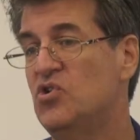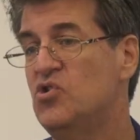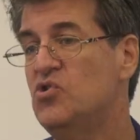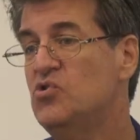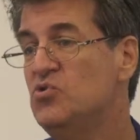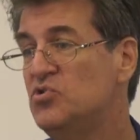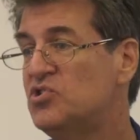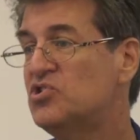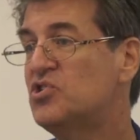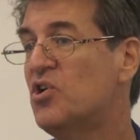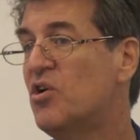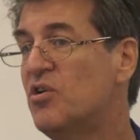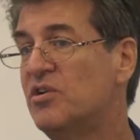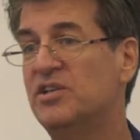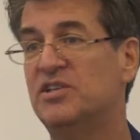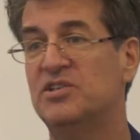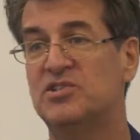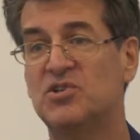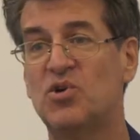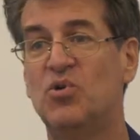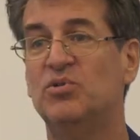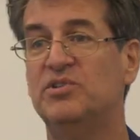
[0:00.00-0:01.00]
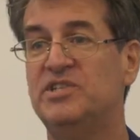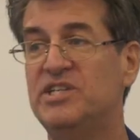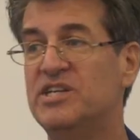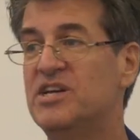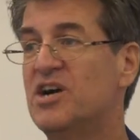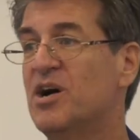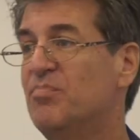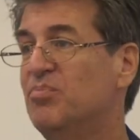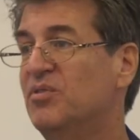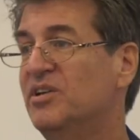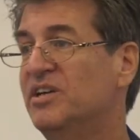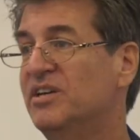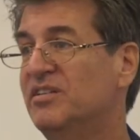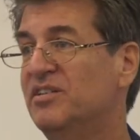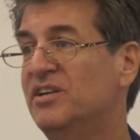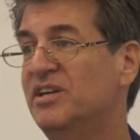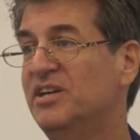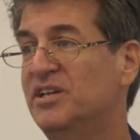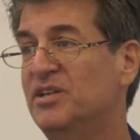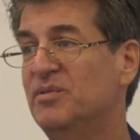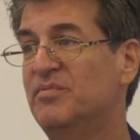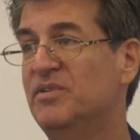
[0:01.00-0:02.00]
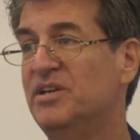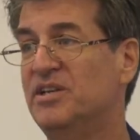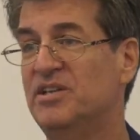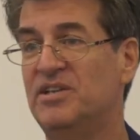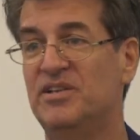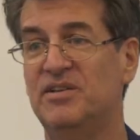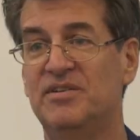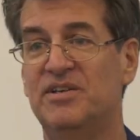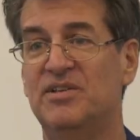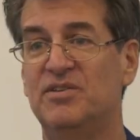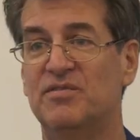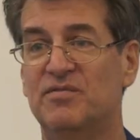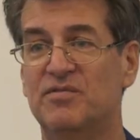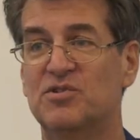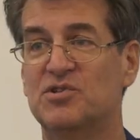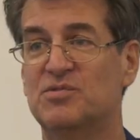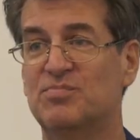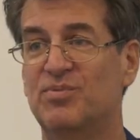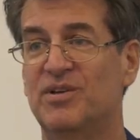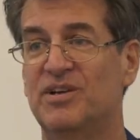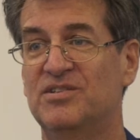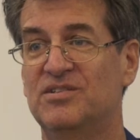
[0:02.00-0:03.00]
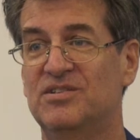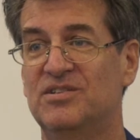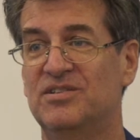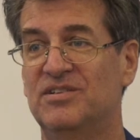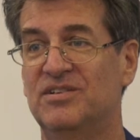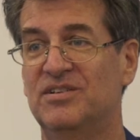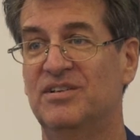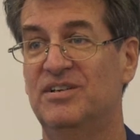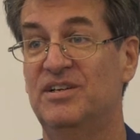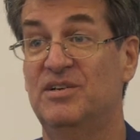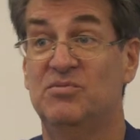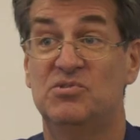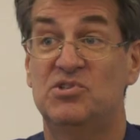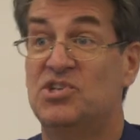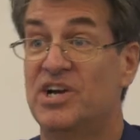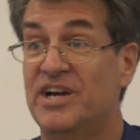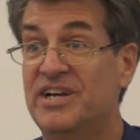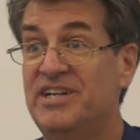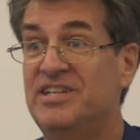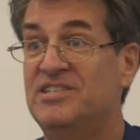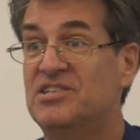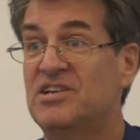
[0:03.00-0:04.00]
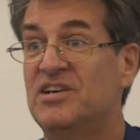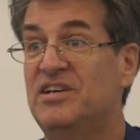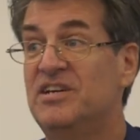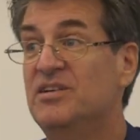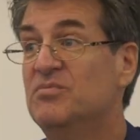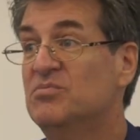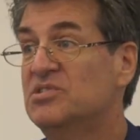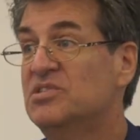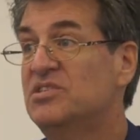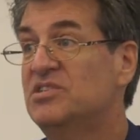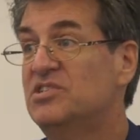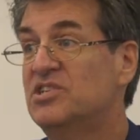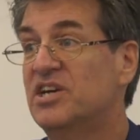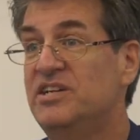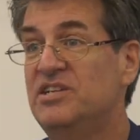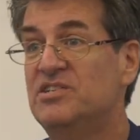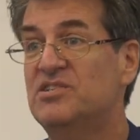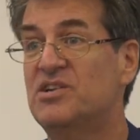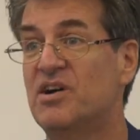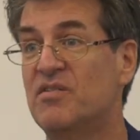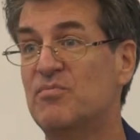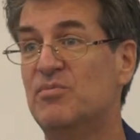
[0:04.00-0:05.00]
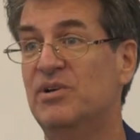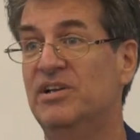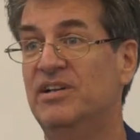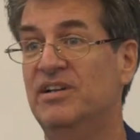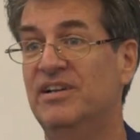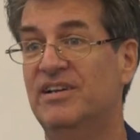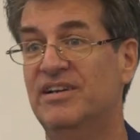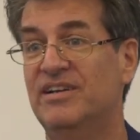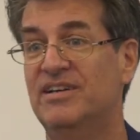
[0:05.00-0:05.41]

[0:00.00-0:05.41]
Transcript: who started this whole decoupling thing in the, in the, in the first place? It was, Chinese, it was the Chinese government.